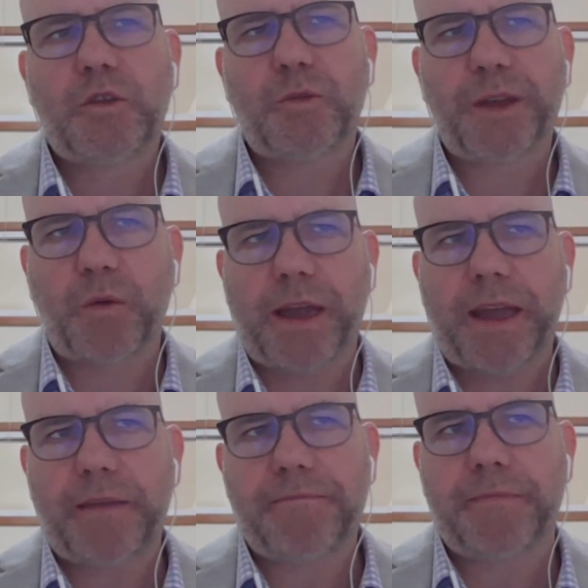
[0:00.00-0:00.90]
You'll be
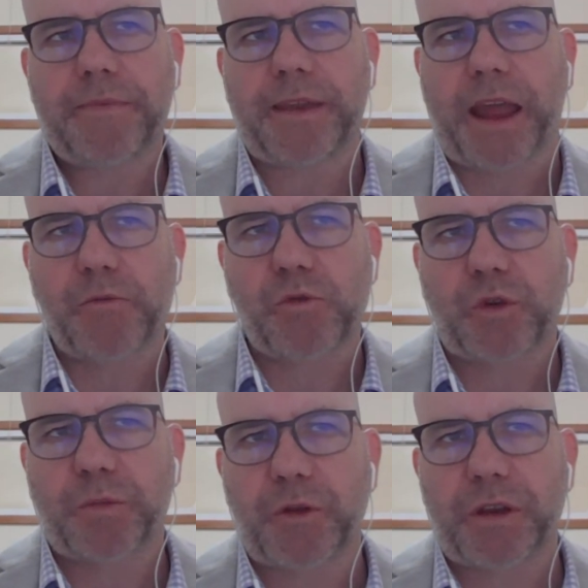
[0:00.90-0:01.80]
aware that our rural
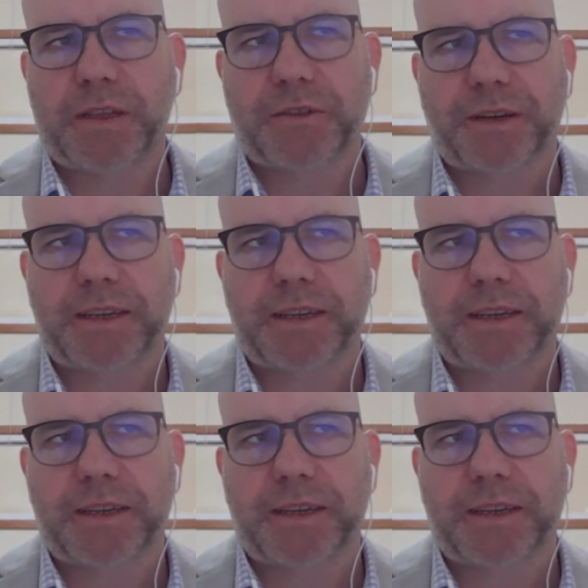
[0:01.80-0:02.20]
communities are